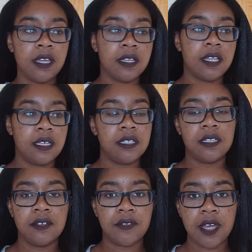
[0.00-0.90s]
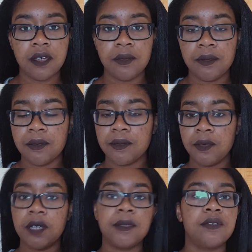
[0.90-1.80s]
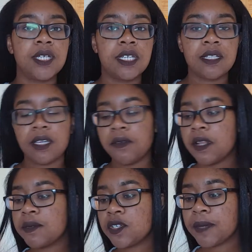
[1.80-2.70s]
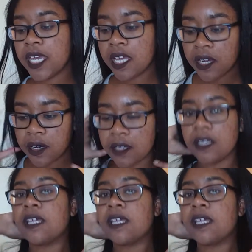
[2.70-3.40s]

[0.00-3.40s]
Like if I want to be reading like while I'm doing my hair,